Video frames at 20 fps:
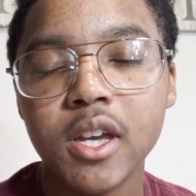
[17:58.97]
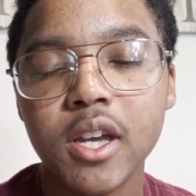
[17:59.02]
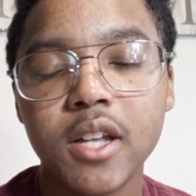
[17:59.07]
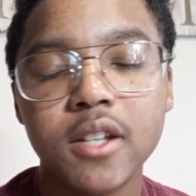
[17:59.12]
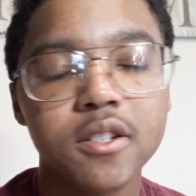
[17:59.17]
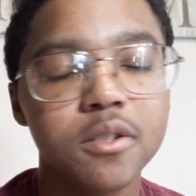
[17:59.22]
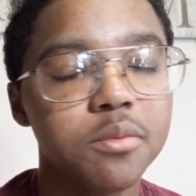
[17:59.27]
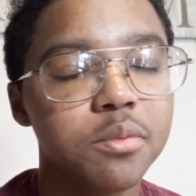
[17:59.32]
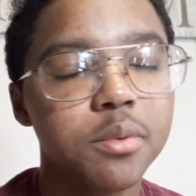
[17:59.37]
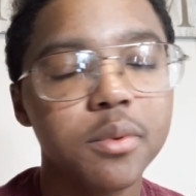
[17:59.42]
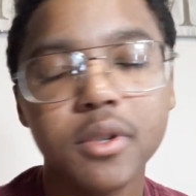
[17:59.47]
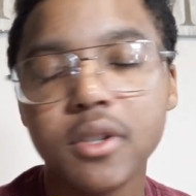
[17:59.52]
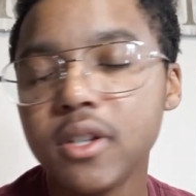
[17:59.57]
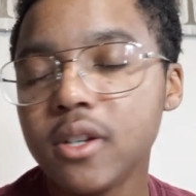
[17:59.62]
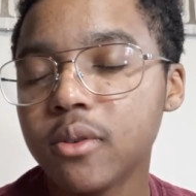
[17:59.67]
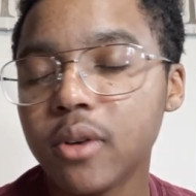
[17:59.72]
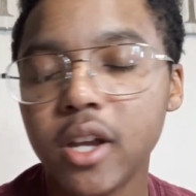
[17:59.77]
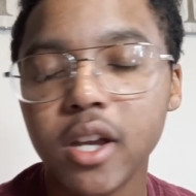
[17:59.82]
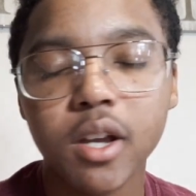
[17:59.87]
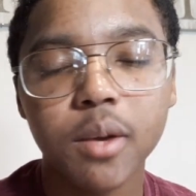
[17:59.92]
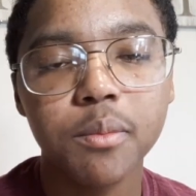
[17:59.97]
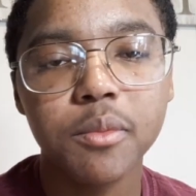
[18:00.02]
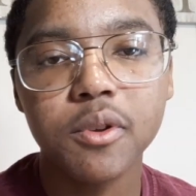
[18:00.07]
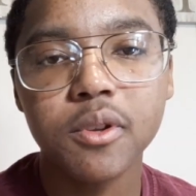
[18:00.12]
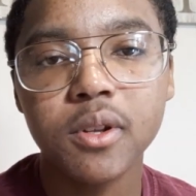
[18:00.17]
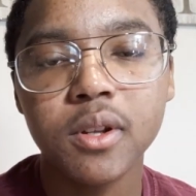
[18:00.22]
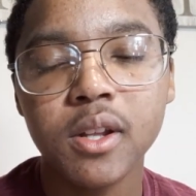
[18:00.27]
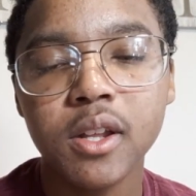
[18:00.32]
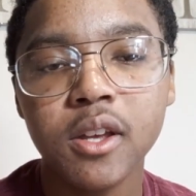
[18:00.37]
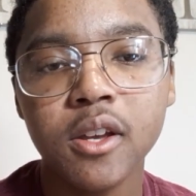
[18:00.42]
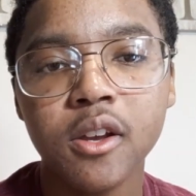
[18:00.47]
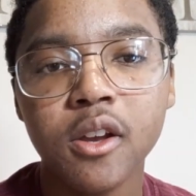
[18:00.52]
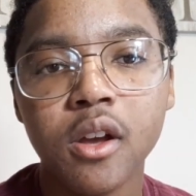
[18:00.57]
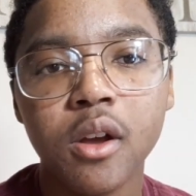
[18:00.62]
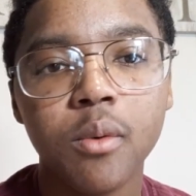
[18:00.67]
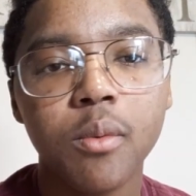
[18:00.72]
It's a really great community.